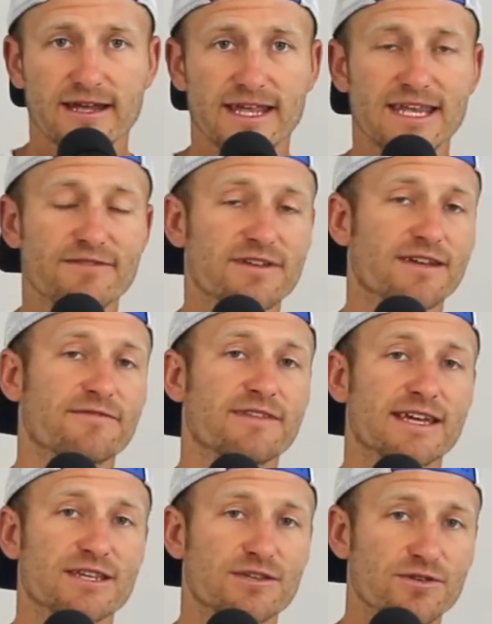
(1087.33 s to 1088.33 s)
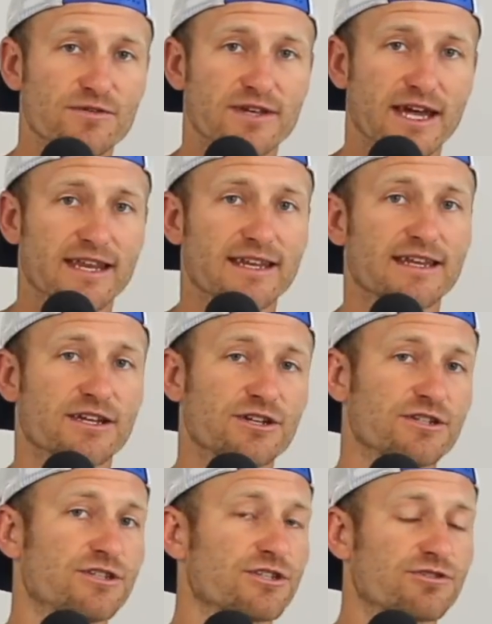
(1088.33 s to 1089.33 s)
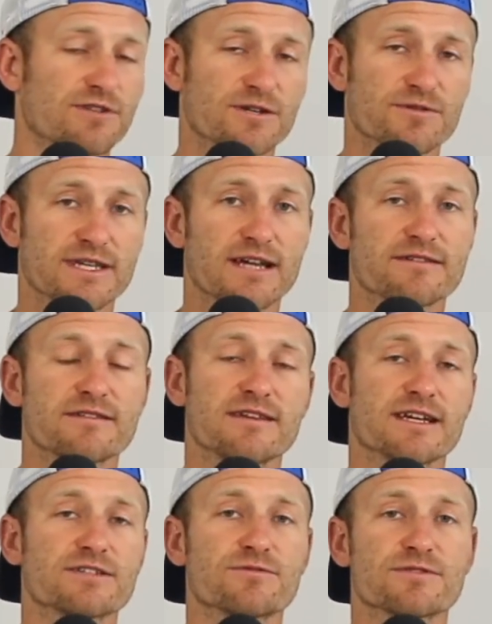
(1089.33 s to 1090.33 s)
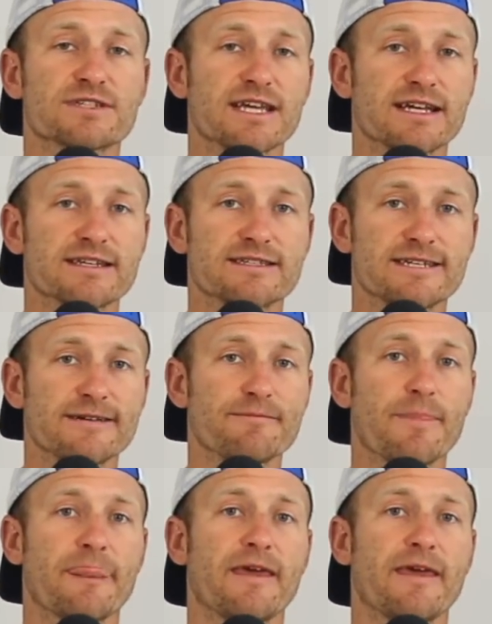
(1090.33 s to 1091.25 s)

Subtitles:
Even if they do get it, it could just trickle down to the next NORCECA team.